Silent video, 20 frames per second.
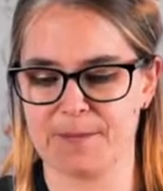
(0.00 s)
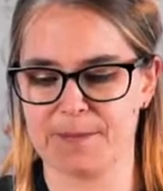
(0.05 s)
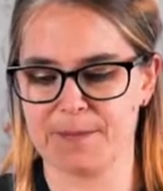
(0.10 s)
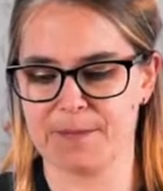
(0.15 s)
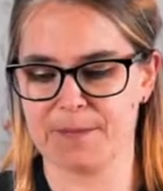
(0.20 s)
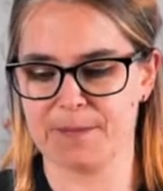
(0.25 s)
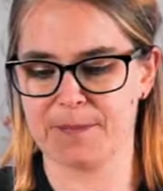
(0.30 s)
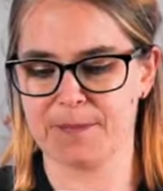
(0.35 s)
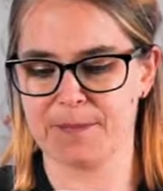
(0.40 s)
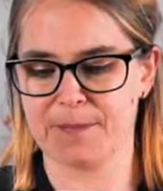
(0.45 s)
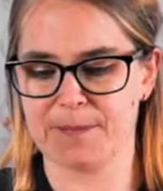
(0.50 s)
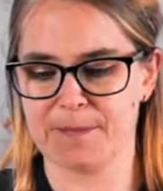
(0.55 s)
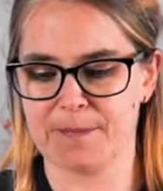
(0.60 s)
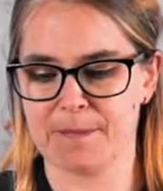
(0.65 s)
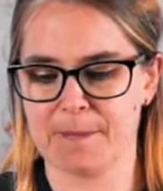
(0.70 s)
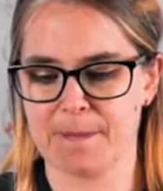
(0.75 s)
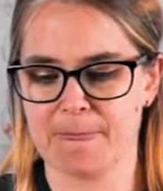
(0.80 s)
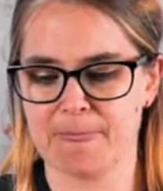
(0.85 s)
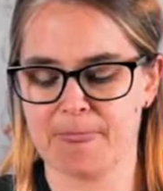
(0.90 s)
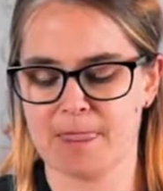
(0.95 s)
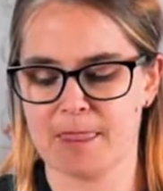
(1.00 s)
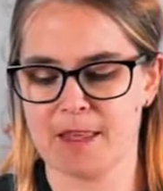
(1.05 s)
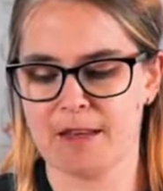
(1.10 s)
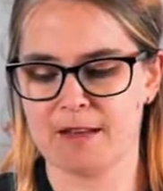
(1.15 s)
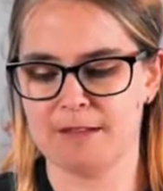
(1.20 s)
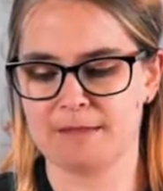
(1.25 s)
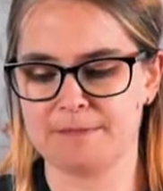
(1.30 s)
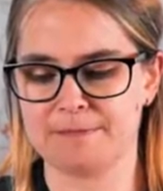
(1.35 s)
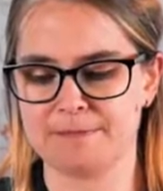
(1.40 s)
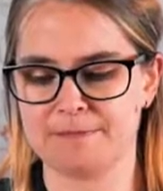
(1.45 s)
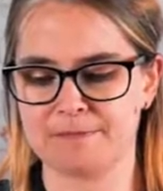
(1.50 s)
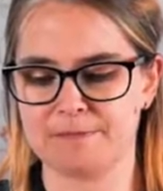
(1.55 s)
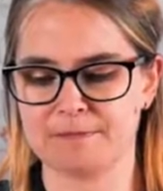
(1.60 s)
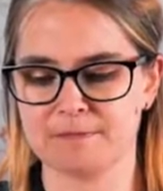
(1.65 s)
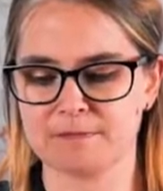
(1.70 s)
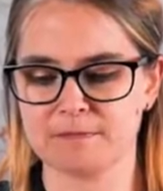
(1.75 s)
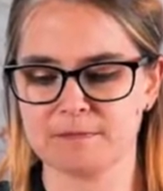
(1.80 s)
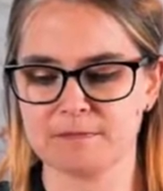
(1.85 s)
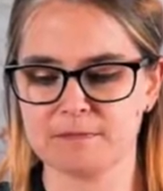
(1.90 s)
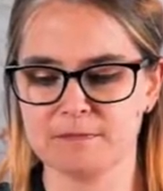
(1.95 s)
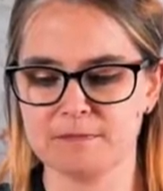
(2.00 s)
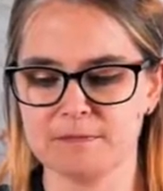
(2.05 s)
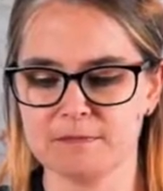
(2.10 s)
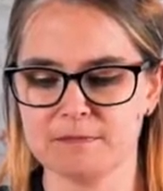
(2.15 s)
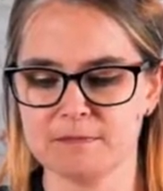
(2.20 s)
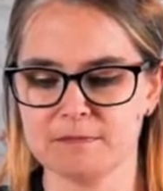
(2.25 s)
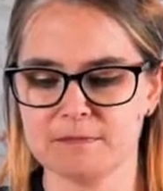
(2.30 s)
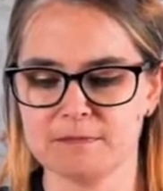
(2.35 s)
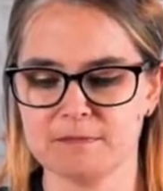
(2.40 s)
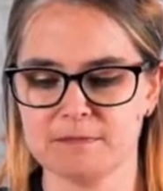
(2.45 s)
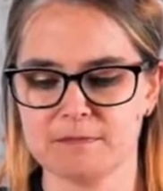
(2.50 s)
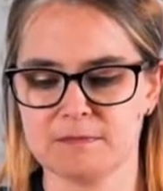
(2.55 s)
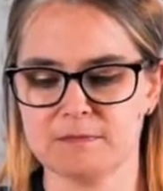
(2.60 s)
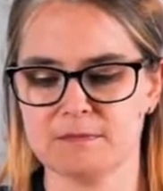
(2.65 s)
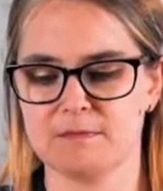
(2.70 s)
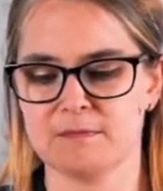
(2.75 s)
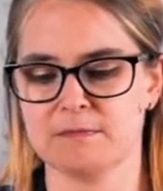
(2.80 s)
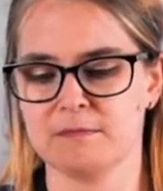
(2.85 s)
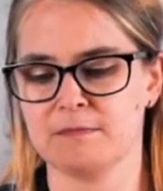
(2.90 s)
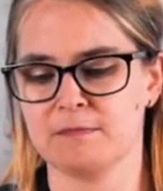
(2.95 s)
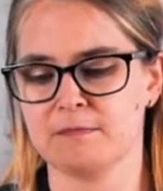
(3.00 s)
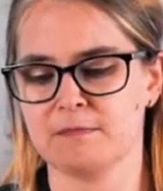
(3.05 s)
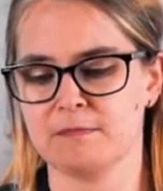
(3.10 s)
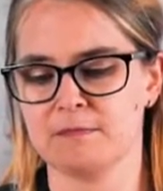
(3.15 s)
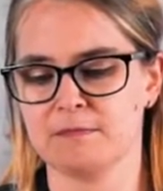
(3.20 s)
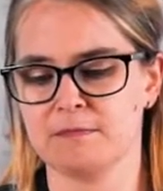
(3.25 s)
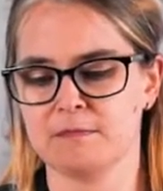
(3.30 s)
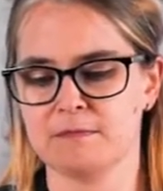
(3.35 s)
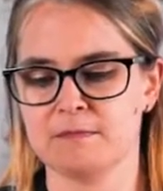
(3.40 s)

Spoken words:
No one is speaking in this clip.